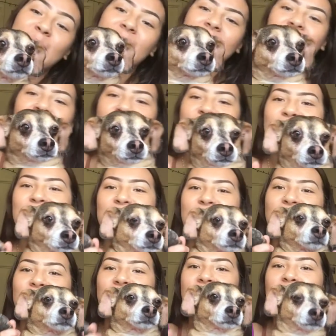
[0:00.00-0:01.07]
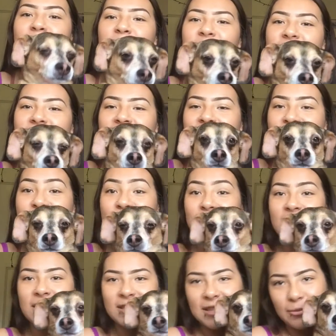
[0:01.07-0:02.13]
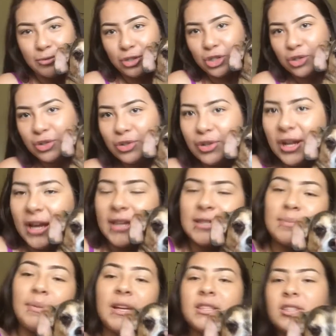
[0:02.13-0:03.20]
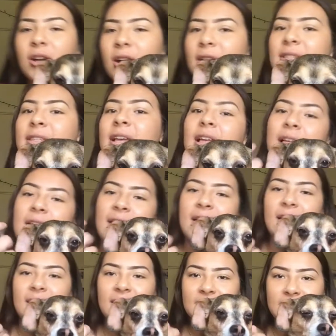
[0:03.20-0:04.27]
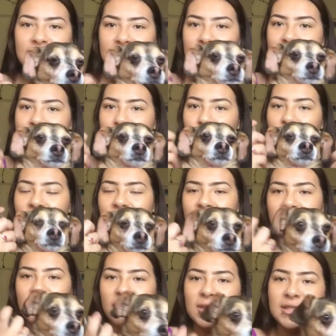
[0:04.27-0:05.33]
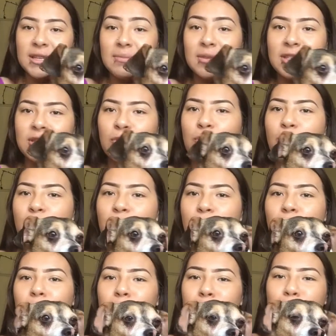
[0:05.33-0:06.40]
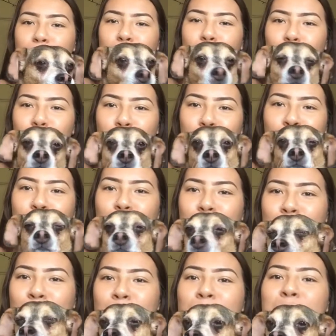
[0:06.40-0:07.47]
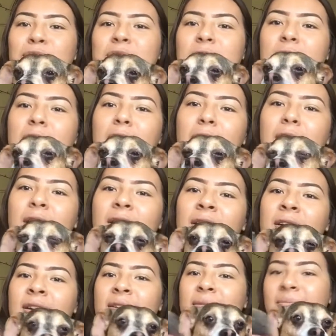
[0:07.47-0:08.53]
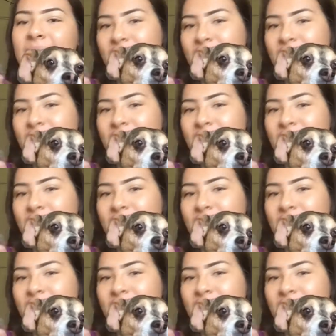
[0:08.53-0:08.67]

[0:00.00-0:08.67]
is my dog Cuco. Remember that I told you guys I would show you guys my dogs. This is one of them. His name is Cuco. He's so cute. Say hi.